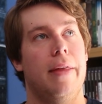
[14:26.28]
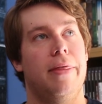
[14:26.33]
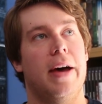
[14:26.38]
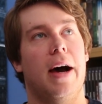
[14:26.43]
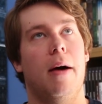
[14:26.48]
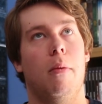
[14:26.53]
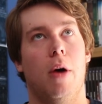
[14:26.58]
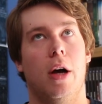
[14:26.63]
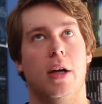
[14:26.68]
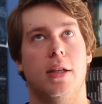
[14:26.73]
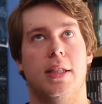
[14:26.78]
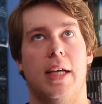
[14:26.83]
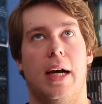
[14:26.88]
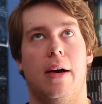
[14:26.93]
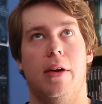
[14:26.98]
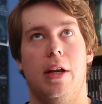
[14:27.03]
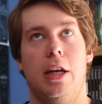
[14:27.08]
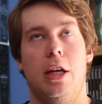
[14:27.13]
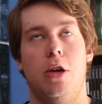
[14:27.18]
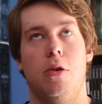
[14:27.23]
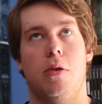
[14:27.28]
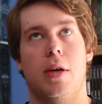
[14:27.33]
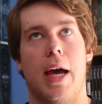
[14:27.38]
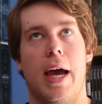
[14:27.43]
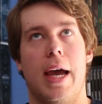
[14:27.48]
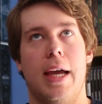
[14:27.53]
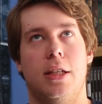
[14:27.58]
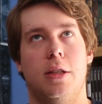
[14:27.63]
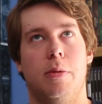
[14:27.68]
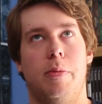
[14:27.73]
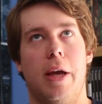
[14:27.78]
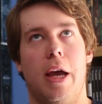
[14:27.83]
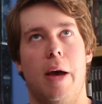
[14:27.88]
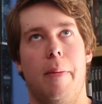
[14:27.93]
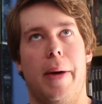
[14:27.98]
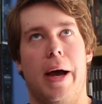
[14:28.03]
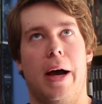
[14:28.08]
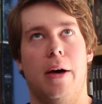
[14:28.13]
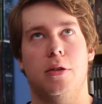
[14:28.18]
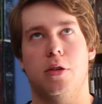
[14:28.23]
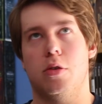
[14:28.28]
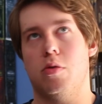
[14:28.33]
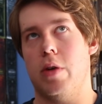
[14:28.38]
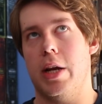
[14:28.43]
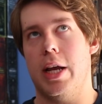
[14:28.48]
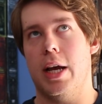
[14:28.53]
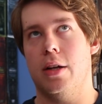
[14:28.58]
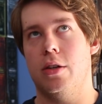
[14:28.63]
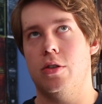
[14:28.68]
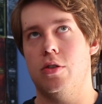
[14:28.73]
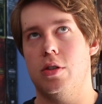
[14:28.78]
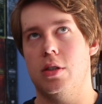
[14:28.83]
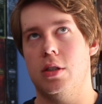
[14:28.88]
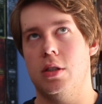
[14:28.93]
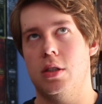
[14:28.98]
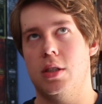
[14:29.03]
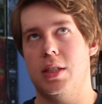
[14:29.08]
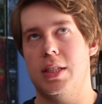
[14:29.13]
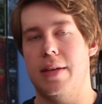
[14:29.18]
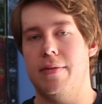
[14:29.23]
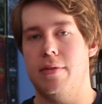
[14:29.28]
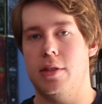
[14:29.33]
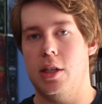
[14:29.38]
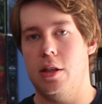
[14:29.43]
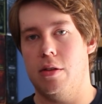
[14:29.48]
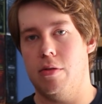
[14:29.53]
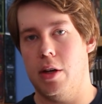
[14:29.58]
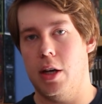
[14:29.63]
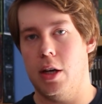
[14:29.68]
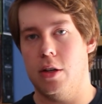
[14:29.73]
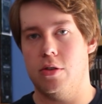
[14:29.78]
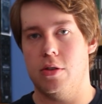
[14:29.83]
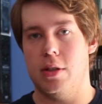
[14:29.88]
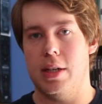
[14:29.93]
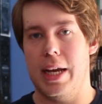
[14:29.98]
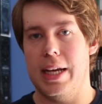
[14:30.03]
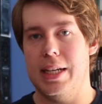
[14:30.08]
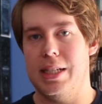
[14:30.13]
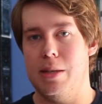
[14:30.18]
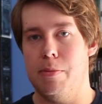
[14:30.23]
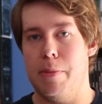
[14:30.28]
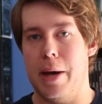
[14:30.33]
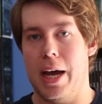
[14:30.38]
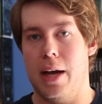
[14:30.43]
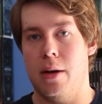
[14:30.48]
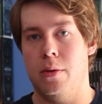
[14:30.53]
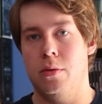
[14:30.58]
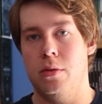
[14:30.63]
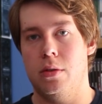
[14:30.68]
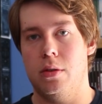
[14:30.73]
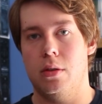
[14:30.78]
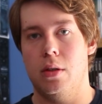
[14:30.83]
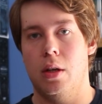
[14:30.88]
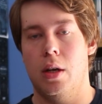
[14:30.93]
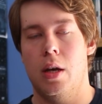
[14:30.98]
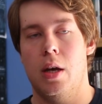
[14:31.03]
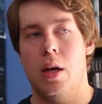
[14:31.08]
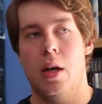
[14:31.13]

That works out in UK to be about £380.